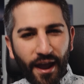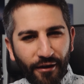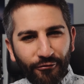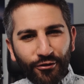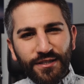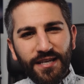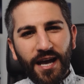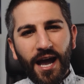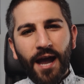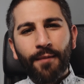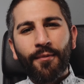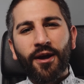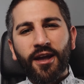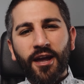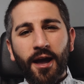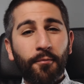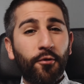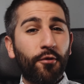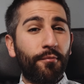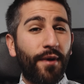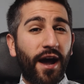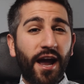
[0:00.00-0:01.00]
Every time I
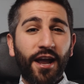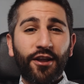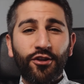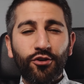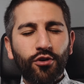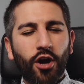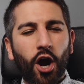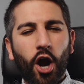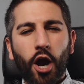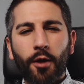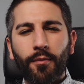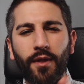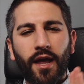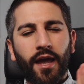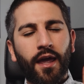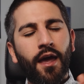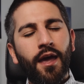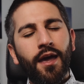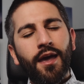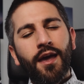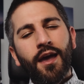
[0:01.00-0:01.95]
come to buy a new car, I'm like,